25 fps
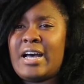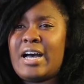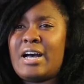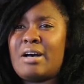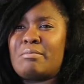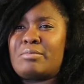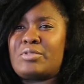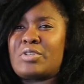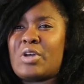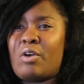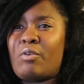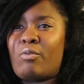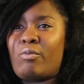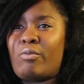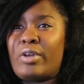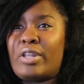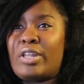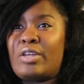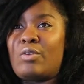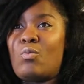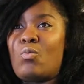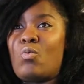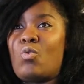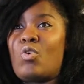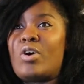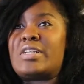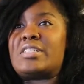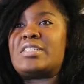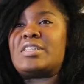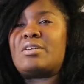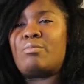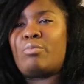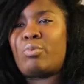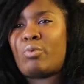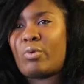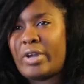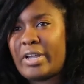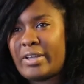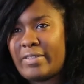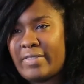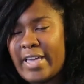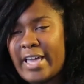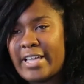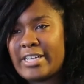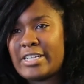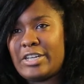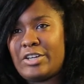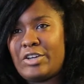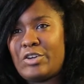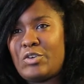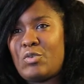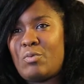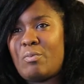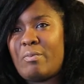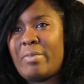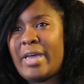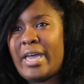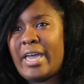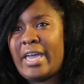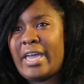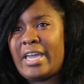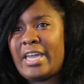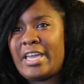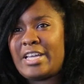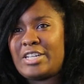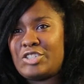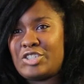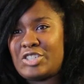Um, so I really want to bring that to Goombay